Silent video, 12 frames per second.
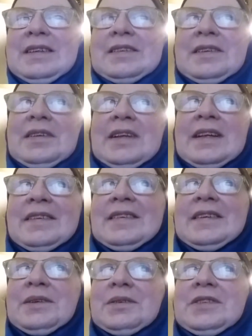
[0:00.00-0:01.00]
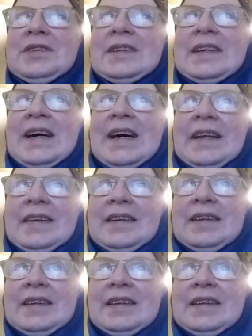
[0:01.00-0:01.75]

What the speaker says: So let's see what you got.